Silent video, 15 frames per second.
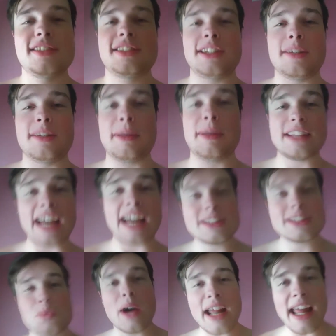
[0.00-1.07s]
about.
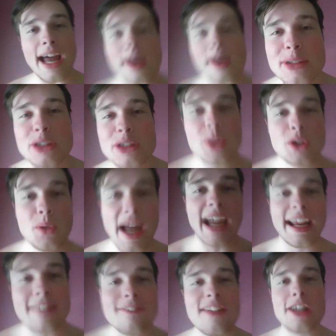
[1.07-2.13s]
That's what happens when you
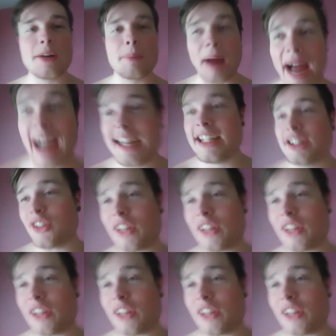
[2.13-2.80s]
activate your pineal.